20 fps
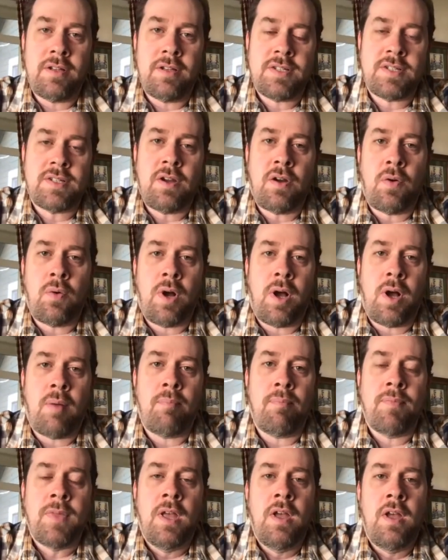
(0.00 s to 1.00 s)
So
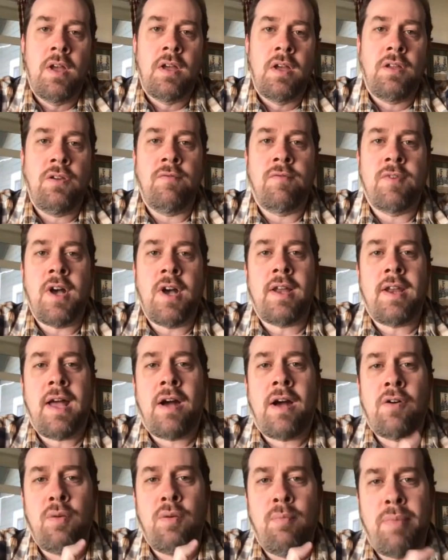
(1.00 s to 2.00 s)
um, you've got
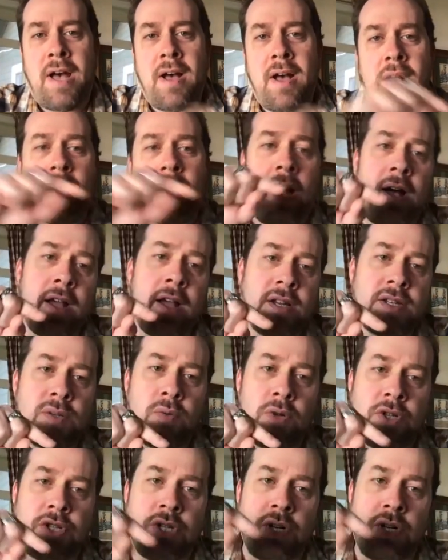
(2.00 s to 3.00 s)
out and back hikes, which are